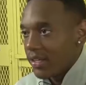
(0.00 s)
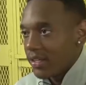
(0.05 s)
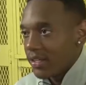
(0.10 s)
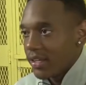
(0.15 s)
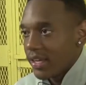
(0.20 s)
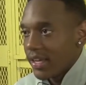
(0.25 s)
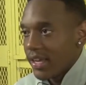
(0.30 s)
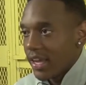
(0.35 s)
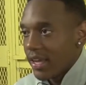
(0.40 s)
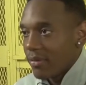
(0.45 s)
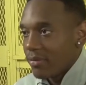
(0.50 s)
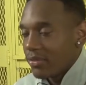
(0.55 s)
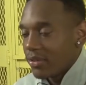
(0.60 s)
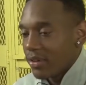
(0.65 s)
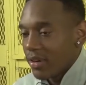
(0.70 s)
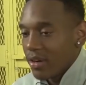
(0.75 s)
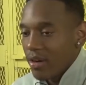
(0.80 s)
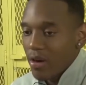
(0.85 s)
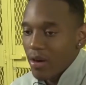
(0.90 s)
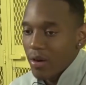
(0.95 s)
and they came
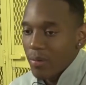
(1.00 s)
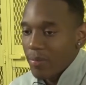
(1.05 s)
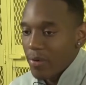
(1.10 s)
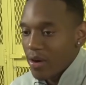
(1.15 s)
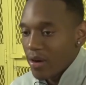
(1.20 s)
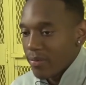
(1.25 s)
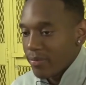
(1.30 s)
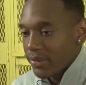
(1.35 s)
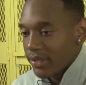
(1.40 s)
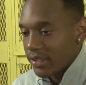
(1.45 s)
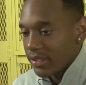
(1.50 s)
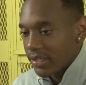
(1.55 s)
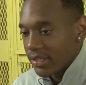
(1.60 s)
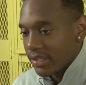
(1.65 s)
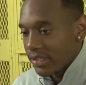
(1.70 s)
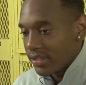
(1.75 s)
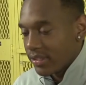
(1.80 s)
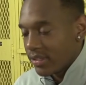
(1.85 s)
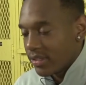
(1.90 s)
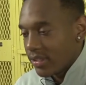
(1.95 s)
to our apartment.
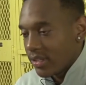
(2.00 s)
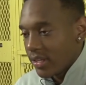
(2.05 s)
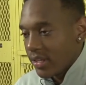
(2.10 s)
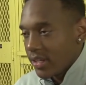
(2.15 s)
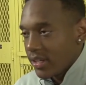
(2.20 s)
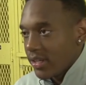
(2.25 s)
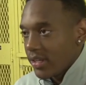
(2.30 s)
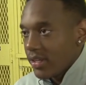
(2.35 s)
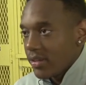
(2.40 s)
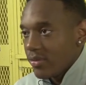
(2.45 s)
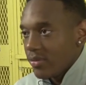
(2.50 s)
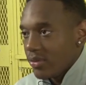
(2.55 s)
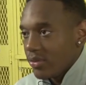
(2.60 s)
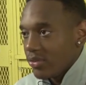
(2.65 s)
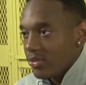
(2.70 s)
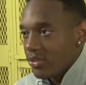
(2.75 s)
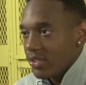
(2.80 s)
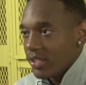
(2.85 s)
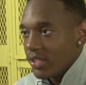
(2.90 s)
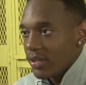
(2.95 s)
And
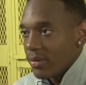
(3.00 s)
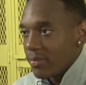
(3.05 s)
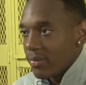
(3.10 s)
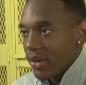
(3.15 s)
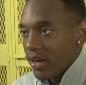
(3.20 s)
we was in there